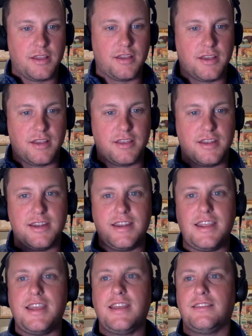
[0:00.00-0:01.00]
the the
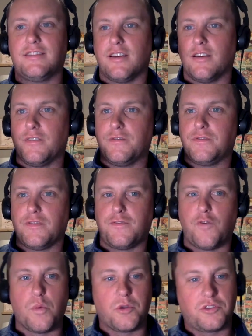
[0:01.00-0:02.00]
needs of
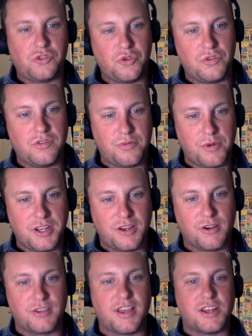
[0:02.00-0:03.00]
former students
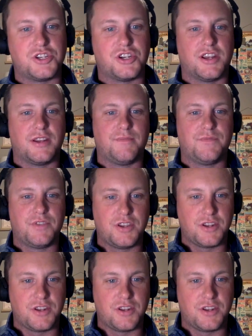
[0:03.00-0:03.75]
wanting your attention,